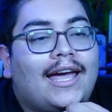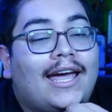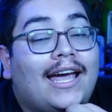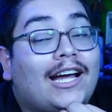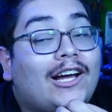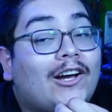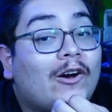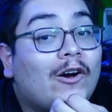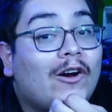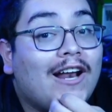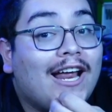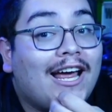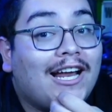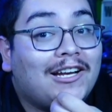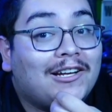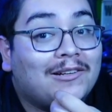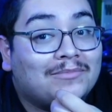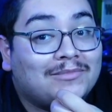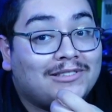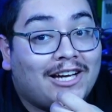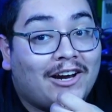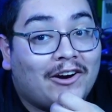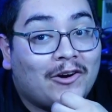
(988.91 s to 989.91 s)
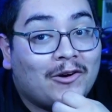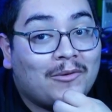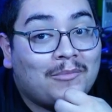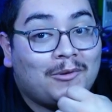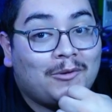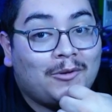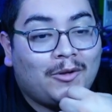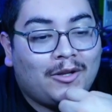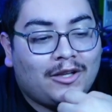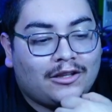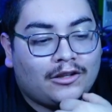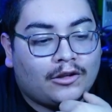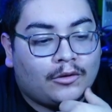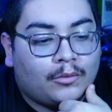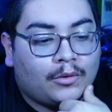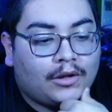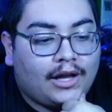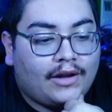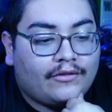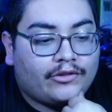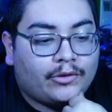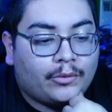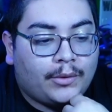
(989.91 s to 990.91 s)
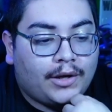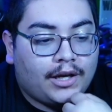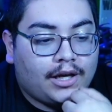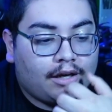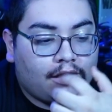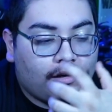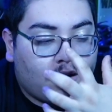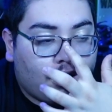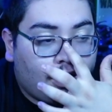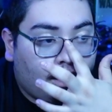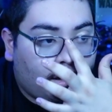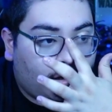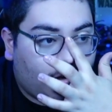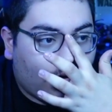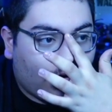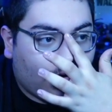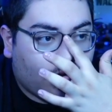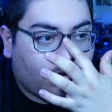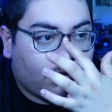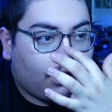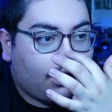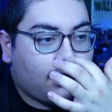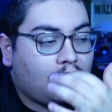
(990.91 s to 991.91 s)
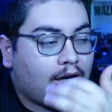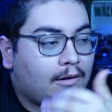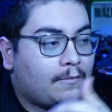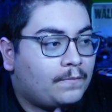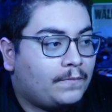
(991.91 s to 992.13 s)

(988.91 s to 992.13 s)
it could end up terrible, so we'll have to wait and, and see.